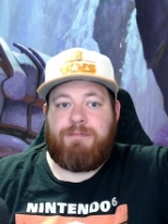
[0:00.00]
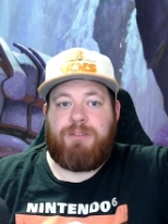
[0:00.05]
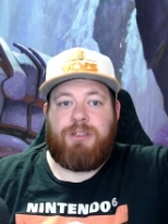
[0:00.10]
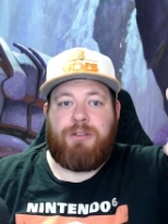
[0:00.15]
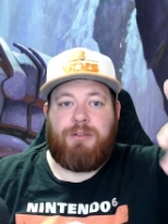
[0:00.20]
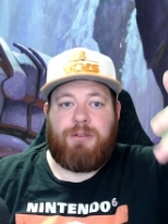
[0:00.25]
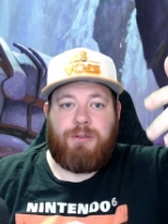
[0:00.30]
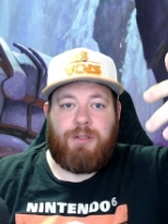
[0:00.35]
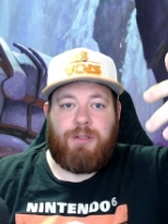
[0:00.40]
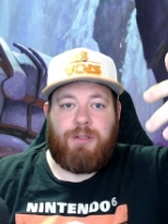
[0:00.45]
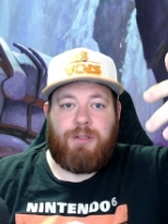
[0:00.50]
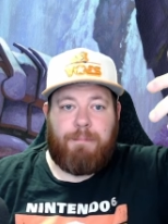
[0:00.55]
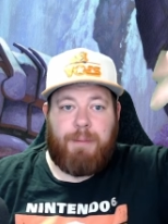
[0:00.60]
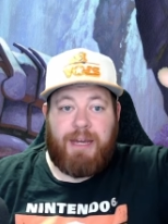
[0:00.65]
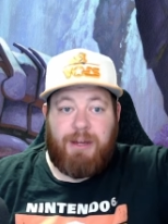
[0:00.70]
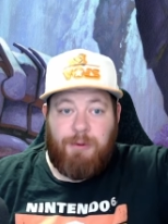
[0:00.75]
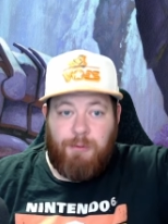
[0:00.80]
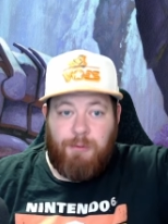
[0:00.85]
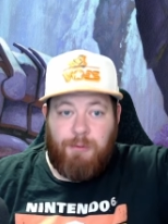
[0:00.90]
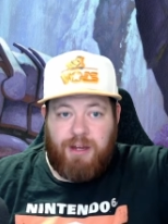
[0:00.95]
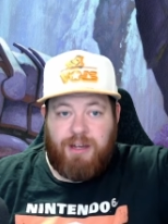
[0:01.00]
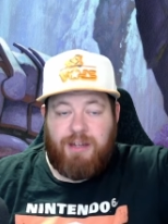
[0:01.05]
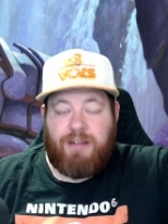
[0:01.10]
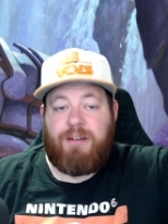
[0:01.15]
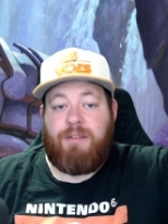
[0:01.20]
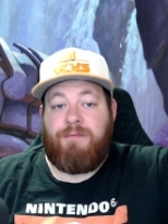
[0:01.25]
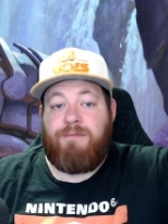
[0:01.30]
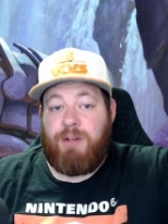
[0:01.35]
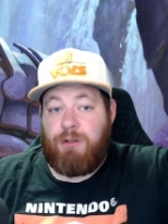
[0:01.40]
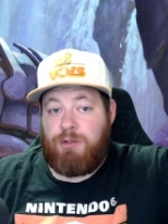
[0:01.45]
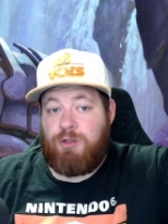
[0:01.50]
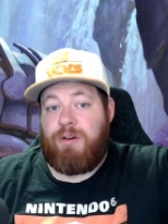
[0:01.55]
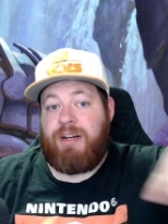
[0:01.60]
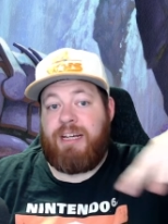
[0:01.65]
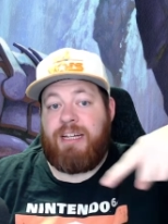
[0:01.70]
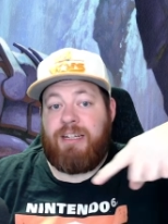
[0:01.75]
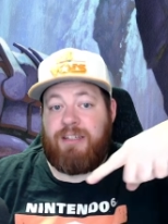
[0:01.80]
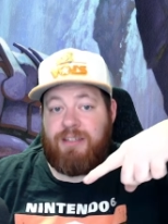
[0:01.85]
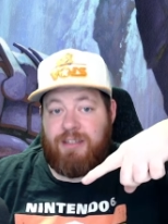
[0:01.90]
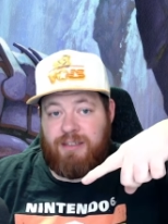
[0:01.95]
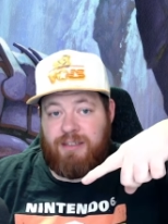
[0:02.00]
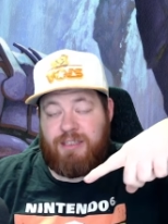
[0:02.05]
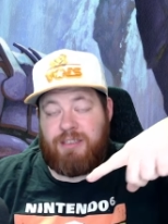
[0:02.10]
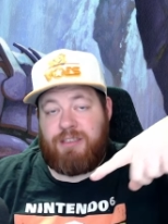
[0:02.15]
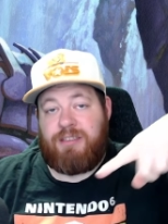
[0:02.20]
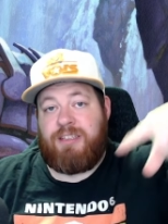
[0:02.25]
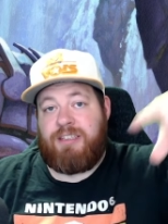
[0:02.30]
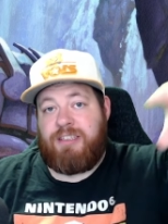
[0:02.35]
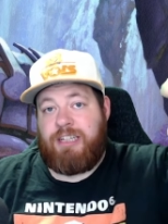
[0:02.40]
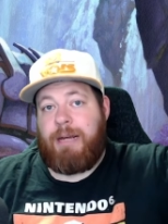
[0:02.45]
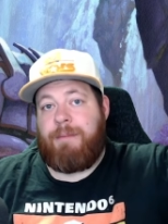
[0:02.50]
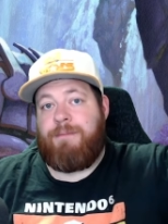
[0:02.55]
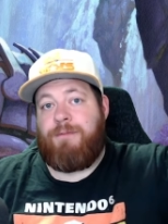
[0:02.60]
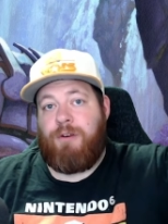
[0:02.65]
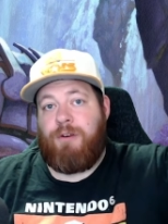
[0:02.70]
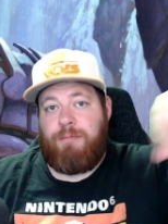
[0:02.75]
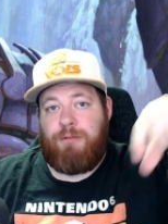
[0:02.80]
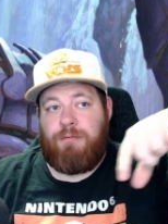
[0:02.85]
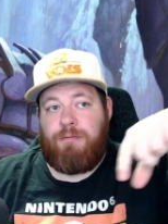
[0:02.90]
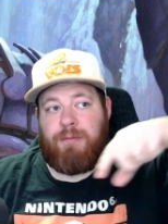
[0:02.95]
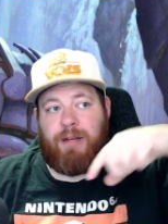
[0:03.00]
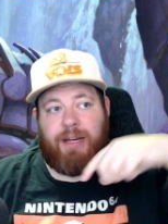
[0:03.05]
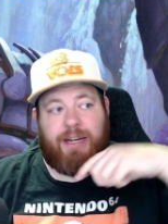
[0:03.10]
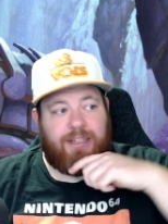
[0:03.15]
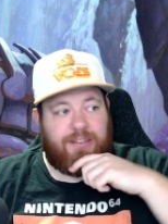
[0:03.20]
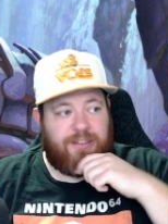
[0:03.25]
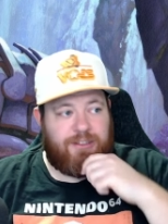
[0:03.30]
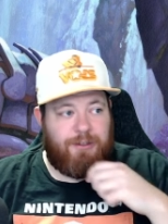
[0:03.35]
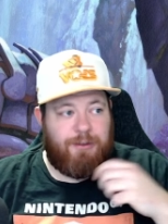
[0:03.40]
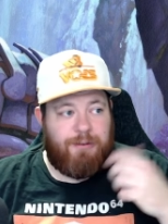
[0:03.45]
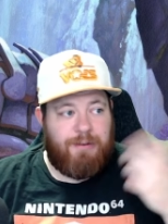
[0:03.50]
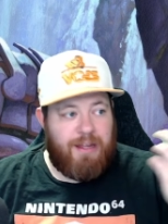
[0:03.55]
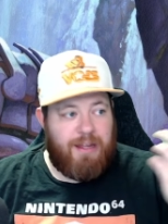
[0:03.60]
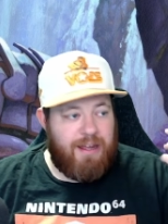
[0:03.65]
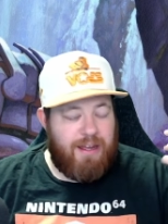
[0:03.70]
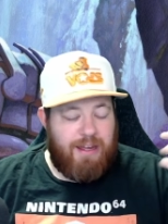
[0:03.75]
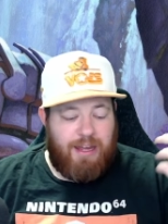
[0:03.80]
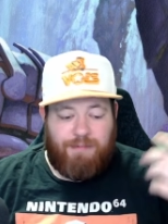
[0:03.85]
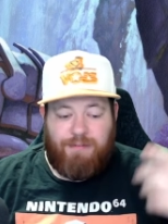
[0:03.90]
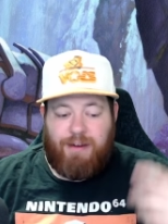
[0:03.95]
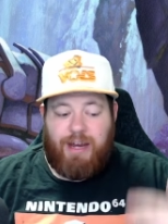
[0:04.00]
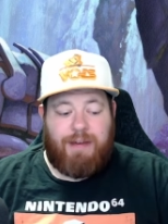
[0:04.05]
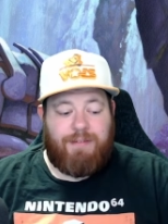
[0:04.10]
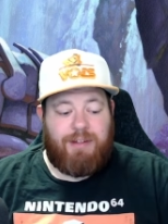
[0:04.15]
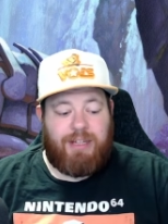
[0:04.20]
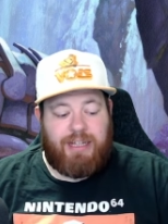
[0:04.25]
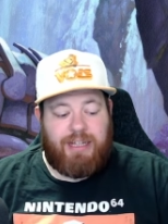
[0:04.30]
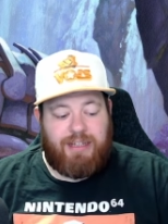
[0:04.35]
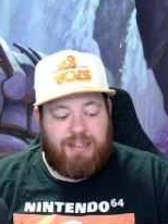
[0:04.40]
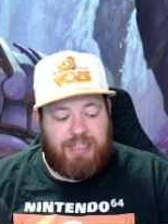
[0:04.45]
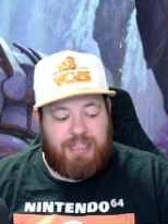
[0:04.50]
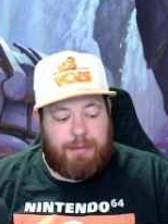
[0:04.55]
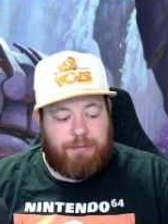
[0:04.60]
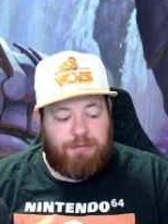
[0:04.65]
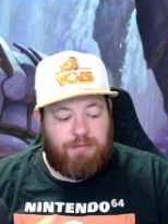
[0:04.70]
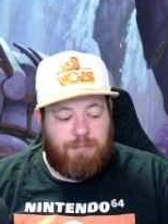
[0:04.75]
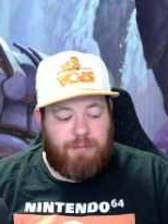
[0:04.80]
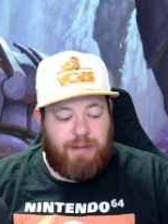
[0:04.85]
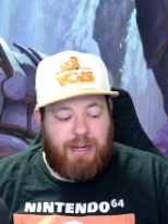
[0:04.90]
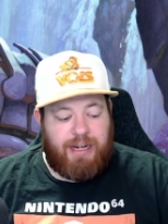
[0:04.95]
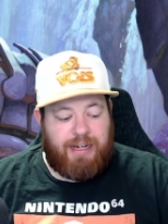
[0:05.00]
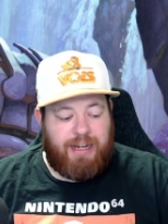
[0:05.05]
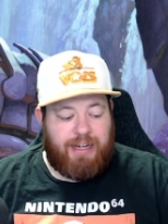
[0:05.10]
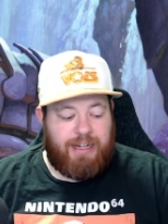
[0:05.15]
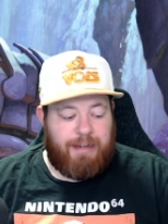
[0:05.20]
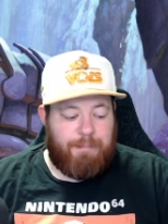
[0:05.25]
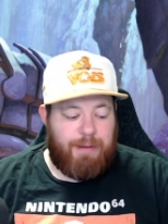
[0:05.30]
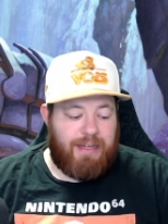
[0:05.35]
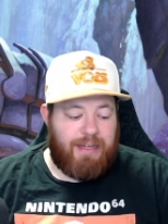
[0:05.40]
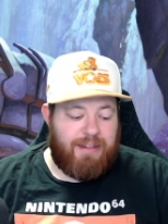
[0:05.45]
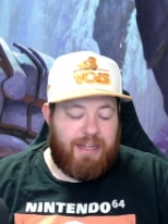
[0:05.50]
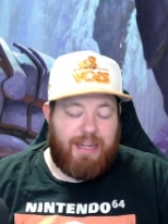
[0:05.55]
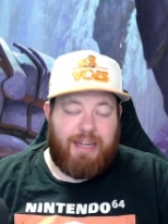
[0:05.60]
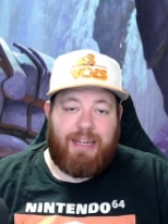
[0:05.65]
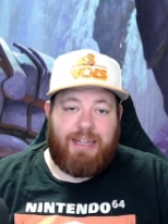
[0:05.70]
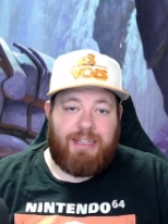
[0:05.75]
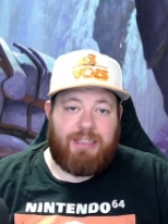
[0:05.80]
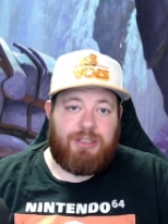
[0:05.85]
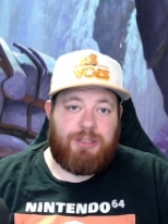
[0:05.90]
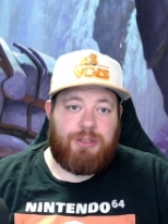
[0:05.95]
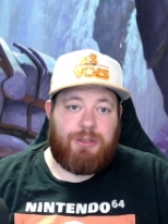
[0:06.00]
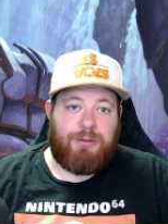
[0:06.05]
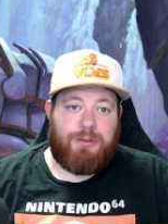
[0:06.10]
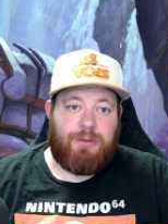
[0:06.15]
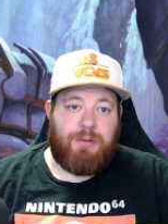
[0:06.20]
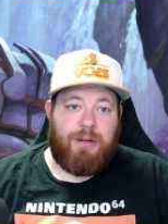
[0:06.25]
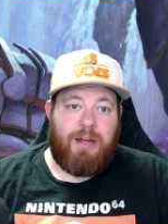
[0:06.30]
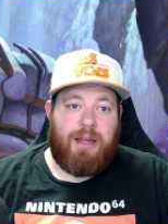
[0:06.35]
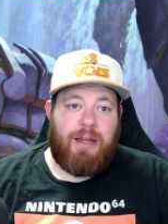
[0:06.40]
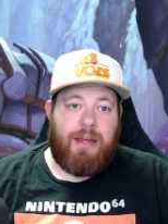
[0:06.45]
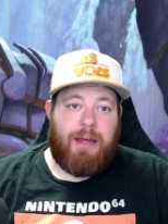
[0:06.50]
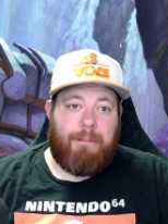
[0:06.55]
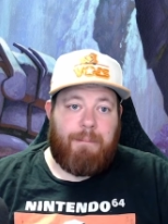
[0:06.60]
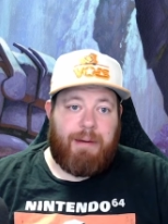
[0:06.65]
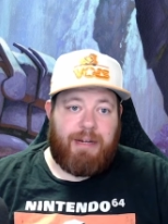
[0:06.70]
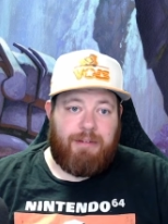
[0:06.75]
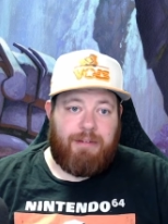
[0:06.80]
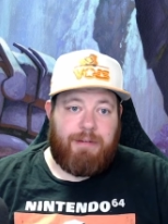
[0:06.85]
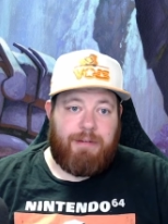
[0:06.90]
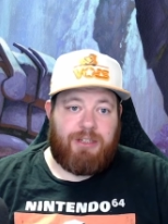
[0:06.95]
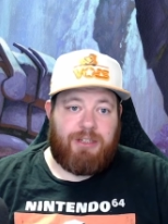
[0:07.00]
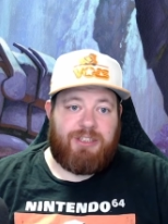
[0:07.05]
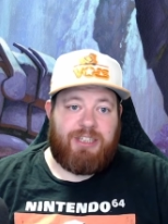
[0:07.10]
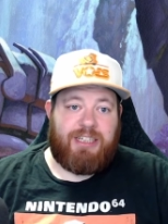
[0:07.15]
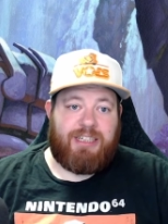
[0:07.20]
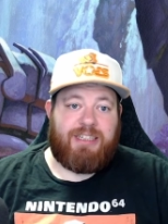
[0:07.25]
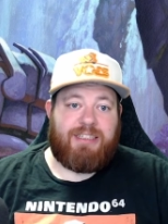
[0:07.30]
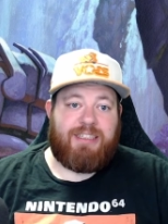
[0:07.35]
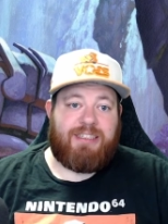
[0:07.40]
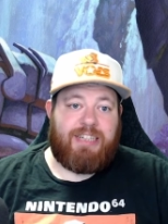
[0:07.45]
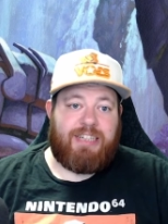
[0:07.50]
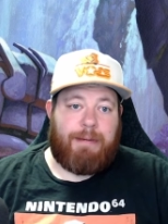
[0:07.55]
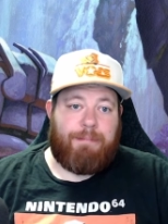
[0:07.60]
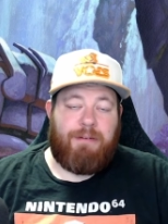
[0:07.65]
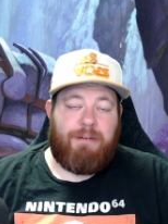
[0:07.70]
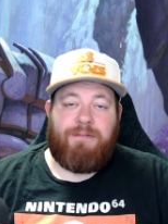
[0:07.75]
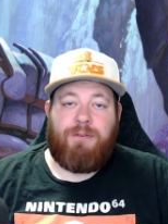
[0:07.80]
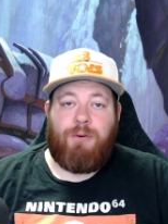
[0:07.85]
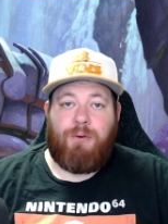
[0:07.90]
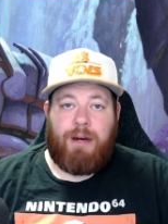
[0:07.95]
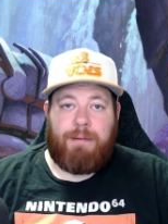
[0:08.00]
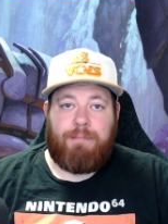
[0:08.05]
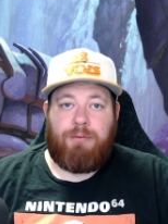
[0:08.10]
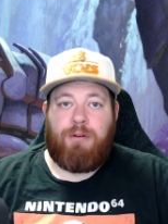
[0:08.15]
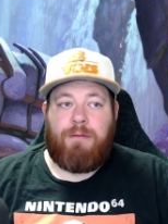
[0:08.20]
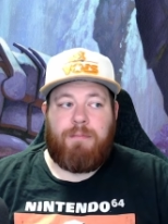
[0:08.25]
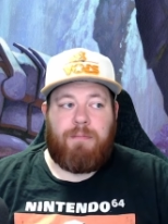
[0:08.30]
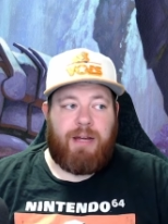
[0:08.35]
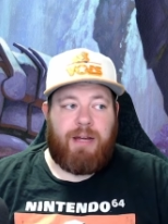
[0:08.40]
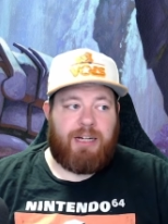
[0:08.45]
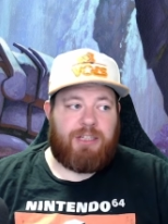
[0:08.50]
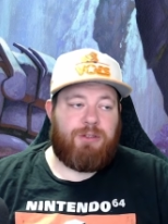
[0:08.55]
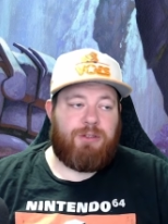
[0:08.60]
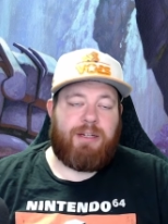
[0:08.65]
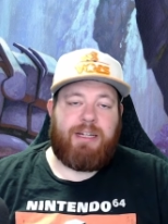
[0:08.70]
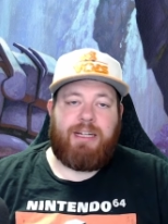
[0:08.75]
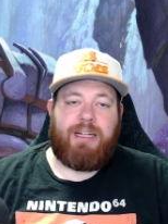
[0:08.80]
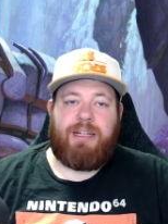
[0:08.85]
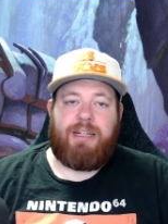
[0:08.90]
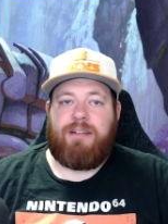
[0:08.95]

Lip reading: So you can pay 1 to filter into this to tap for a blue-black. So if I have a land that taps for black, I can pay that into my Dimir signet to tap it for a blue and black, so I get,